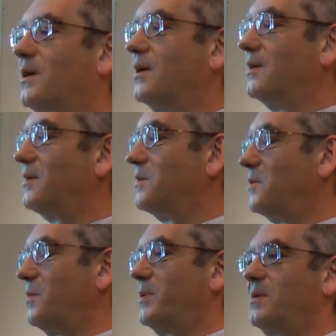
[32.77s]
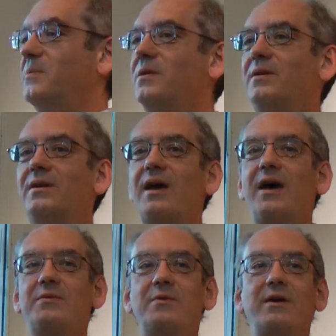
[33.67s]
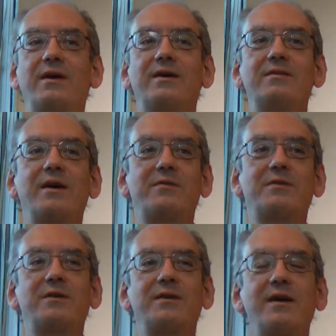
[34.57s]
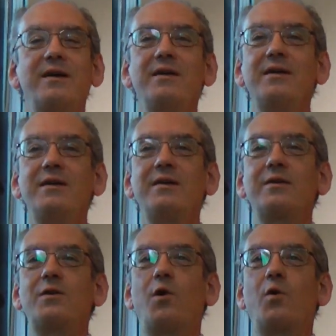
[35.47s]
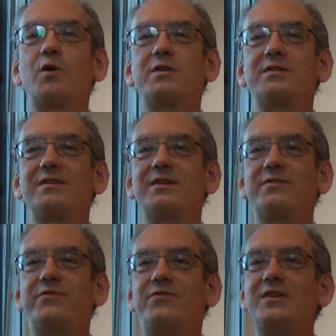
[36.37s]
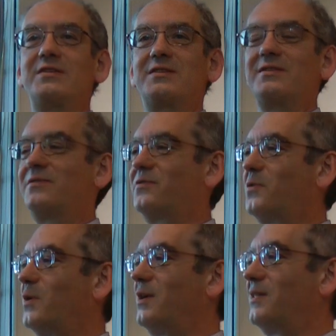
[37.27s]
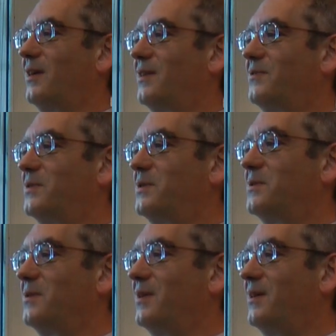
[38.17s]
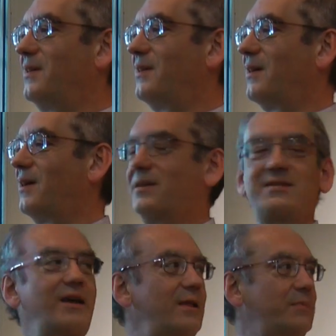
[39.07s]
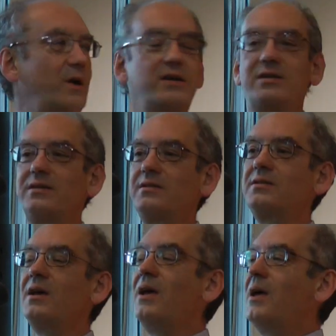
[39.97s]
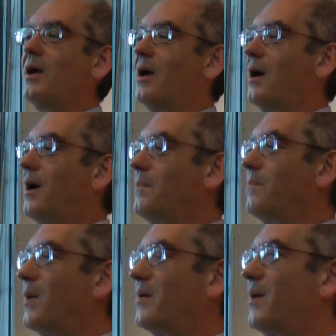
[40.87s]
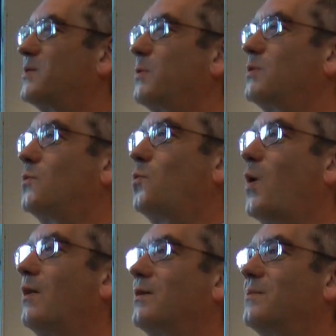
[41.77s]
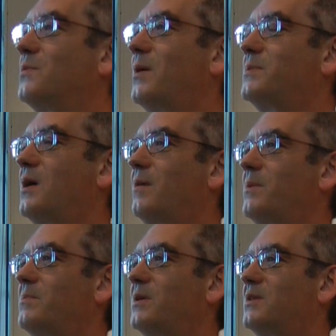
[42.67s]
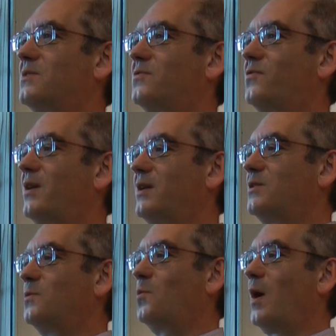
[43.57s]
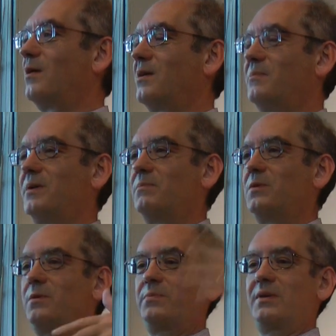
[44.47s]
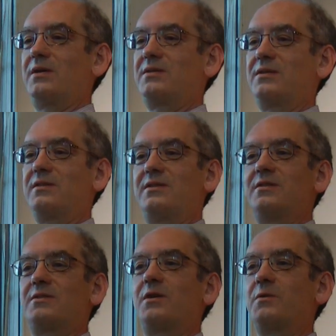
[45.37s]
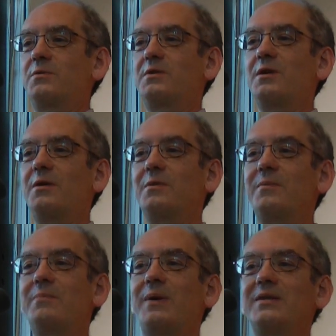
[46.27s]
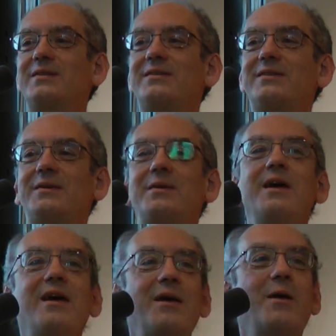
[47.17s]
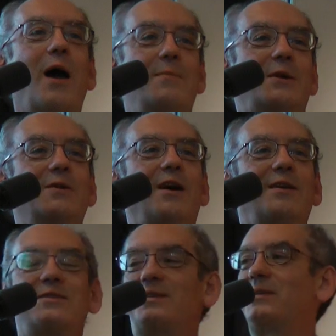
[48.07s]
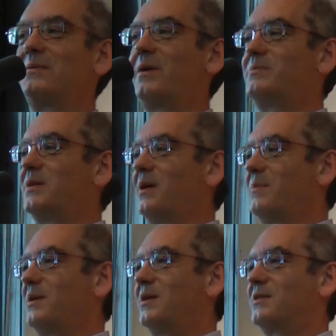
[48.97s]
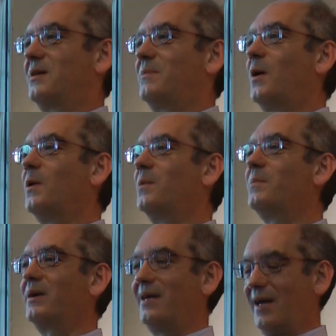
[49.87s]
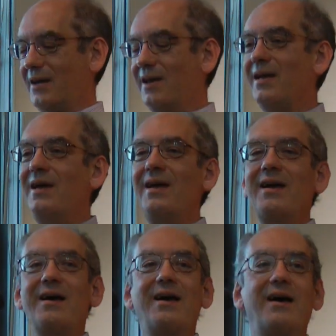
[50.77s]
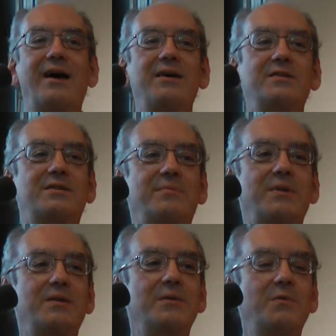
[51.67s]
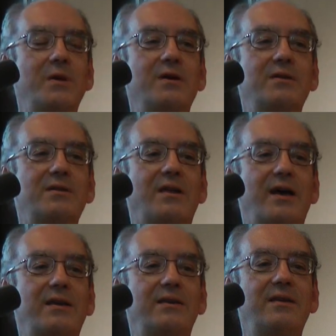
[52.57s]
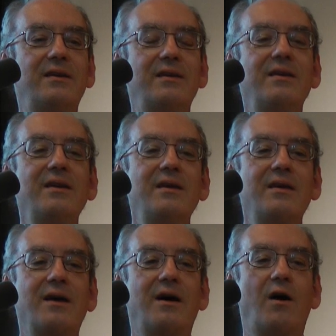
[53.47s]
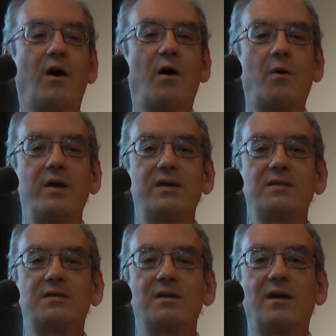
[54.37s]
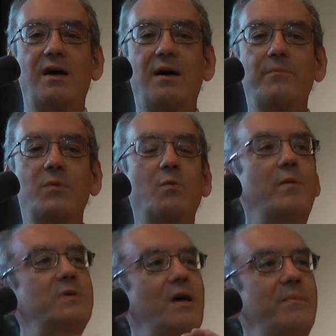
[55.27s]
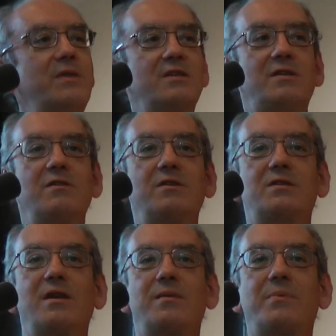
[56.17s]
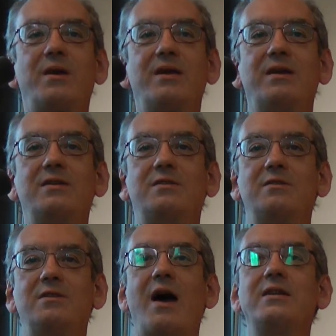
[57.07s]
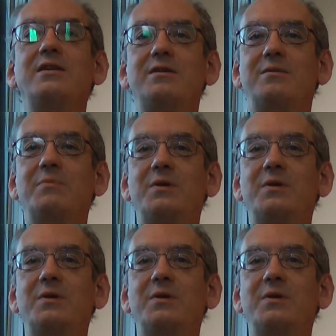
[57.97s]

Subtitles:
our Naropa community gathering, another course in our feast of 40th anniversary celebrations. I'm supposed to welcome Reb Zalman, but it's funny to welcome him to a place that's his own. So basically, I'm acknowledging that Reb Zalman has come home again, something that we are delighted always. Reb Zalman this year is celebrating his 90th